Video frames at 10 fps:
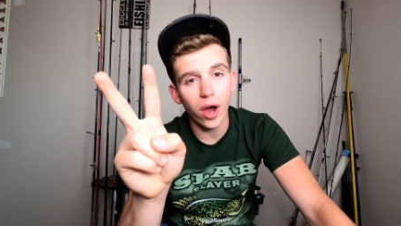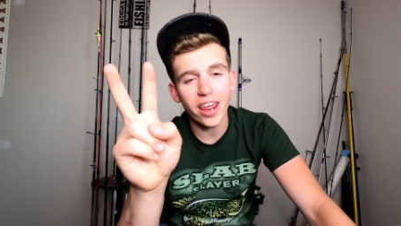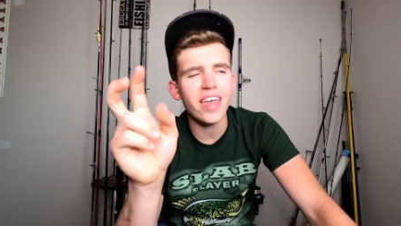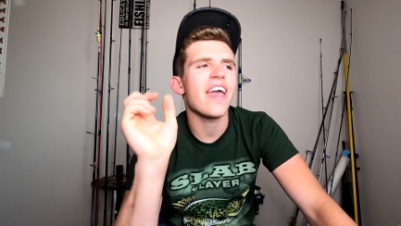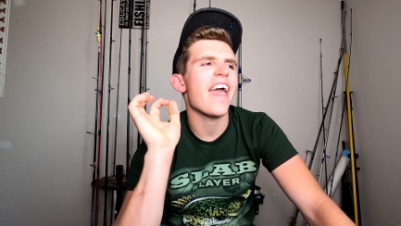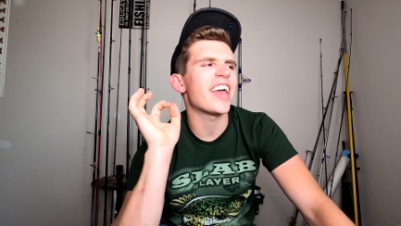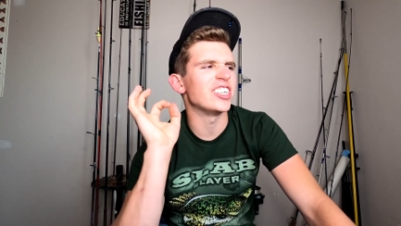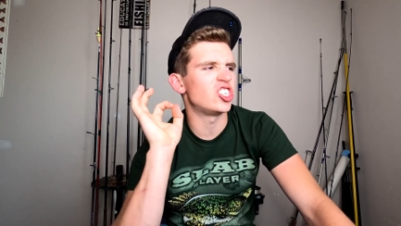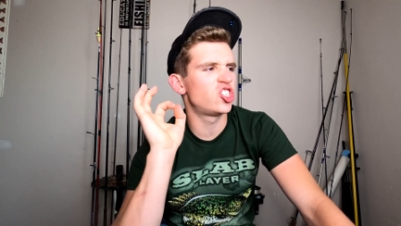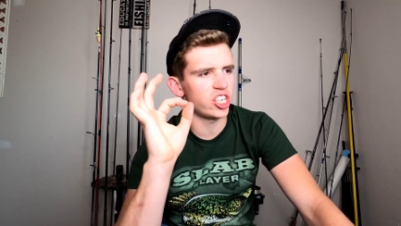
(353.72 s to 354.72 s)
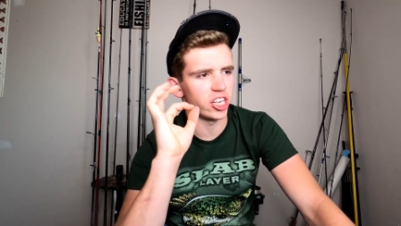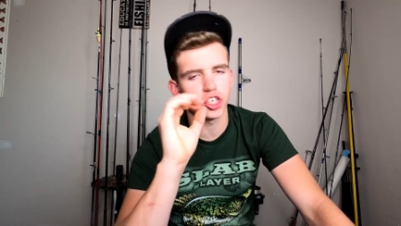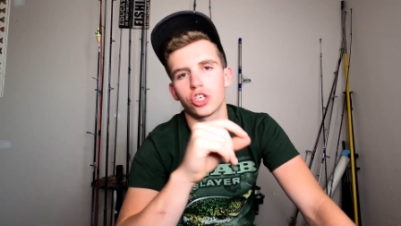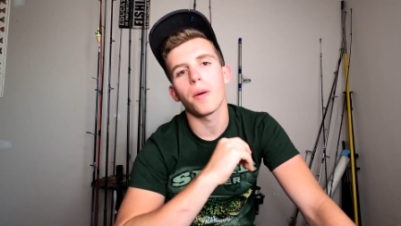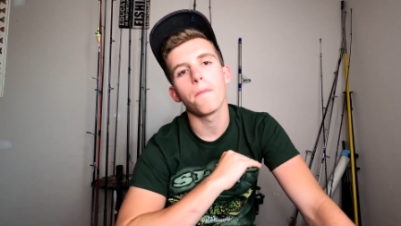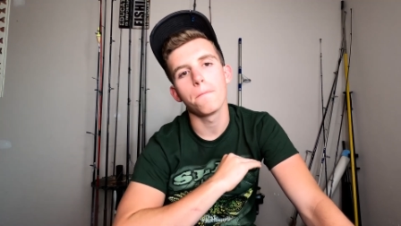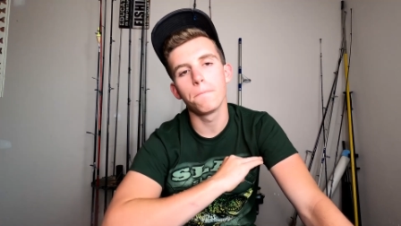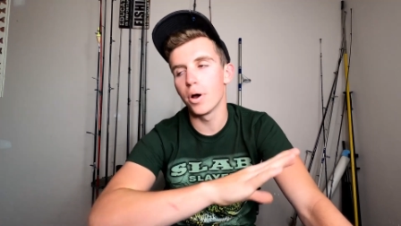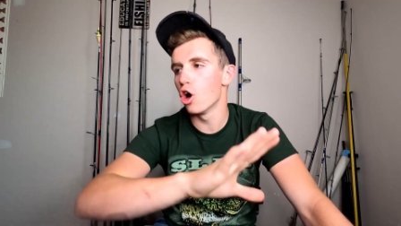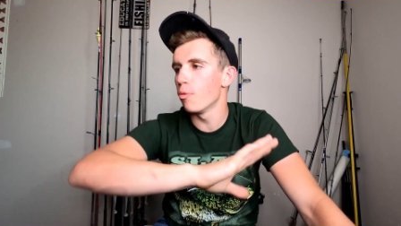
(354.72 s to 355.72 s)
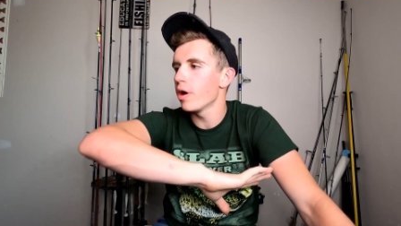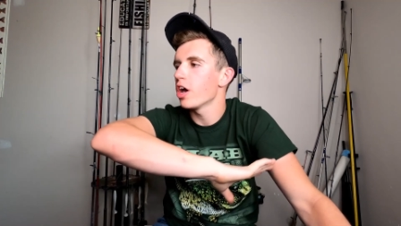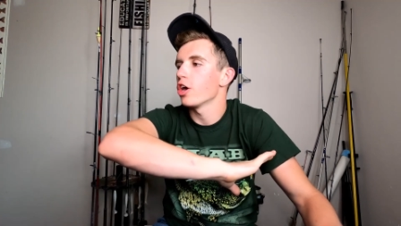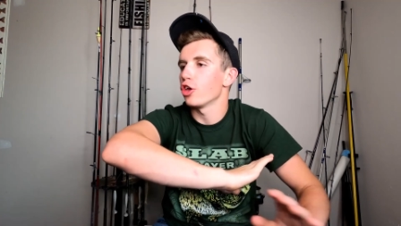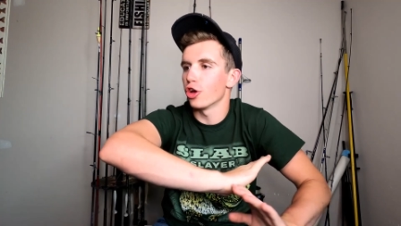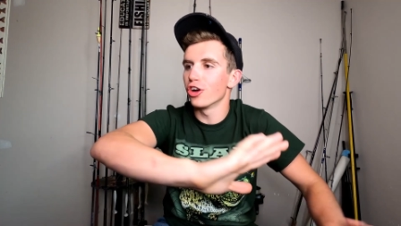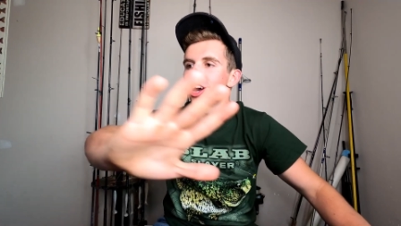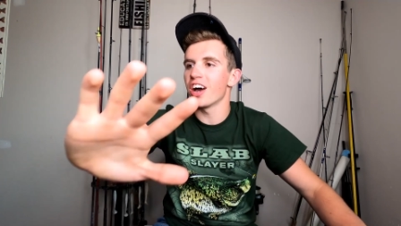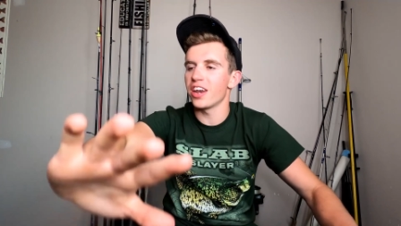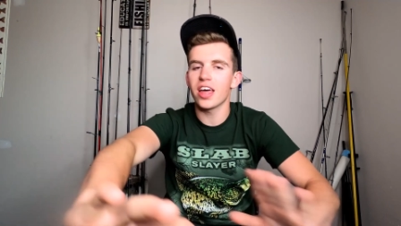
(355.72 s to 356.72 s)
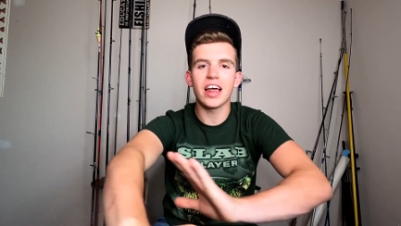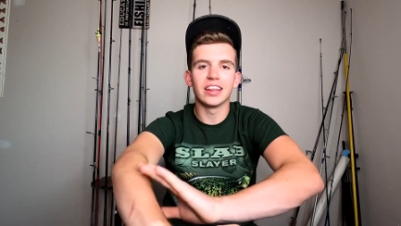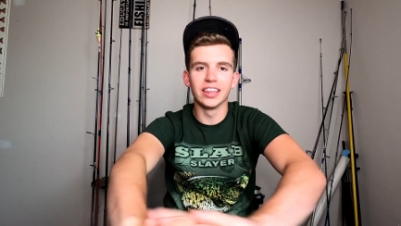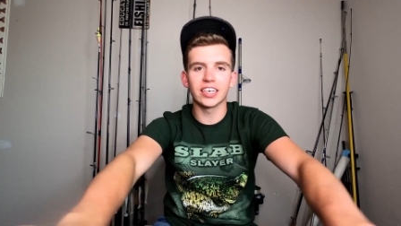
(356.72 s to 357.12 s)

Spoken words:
wet it, and cinch. Boom, you're done.